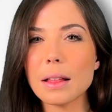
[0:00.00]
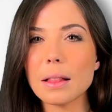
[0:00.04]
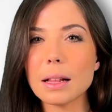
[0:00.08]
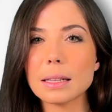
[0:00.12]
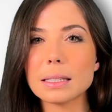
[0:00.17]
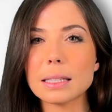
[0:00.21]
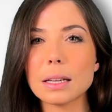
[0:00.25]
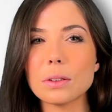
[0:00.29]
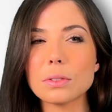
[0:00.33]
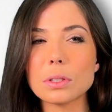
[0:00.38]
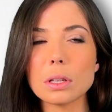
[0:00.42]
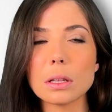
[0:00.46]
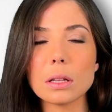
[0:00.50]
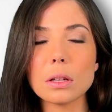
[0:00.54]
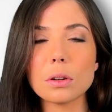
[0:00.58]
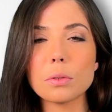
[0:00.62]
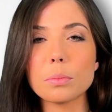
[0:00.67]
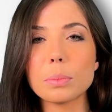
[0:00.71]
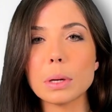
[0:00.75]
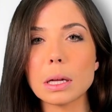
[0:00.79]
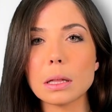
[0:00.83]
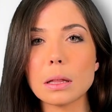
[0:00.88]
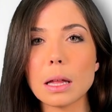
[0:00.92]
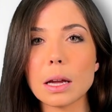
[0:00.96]
that sounds a little
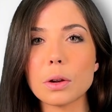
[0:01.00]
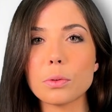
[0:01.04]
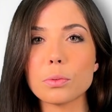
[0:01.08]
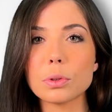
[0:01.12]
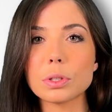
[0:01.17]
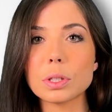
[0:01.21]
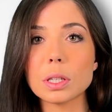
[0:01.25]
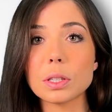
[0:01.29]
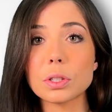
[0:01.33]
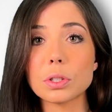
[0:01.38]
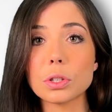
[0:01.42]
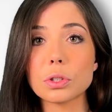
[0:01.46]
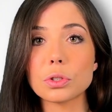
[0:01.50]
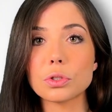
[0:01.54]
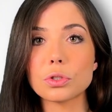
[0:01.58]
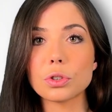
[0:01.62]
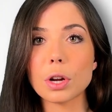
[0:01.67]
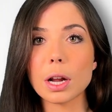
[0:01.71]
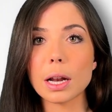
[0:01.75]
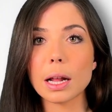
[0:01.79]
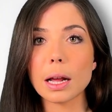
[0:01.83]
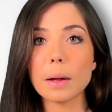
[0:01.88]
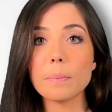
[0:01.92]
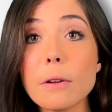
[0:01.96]
bit like resistance
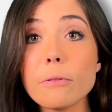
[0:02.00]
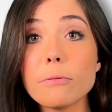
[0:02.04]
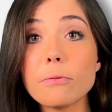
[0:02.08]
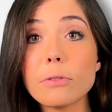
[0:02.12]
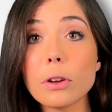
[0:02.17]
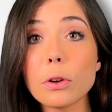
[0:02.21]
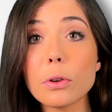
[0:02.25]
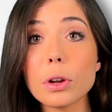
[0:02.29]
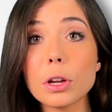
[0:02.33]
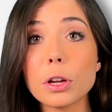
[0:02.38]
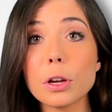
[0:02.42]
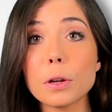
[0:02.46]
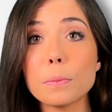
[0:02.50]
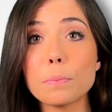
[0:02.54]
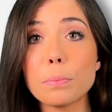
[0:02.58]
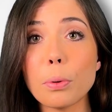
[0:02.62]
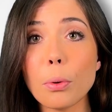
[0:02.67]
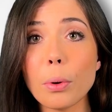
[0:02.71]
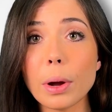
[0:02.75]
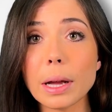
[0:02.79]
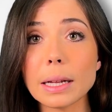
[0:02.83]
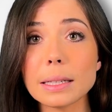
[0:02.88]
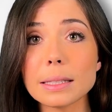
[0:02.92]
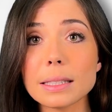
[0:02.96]
training. Very good
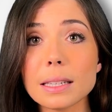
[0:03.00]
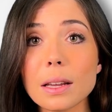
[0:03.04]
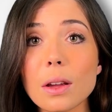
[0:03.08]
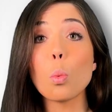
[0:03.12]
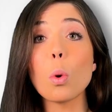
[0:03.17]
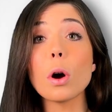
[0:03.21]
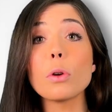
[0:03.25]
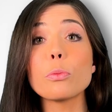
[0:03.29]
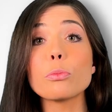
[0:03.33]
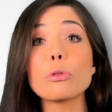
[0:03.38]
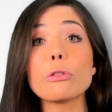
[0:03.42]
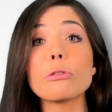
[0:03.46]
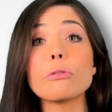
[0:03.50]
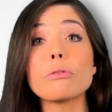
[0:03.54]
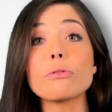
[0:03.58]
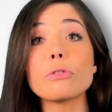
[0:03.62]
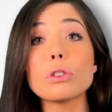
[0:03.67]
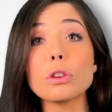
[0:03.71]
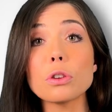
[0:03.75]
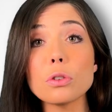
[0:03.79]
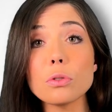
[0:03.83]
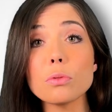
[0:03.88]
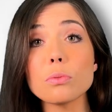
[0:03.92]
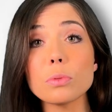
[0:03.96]
point. One
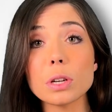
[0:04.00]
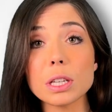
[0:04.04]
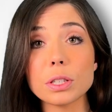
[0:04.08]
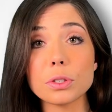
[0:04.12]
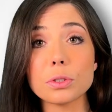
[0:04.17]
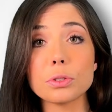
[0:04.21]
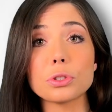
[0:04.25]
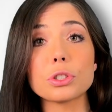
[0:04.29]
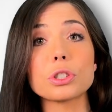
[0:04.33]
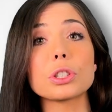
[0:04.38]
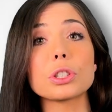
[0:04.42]
review research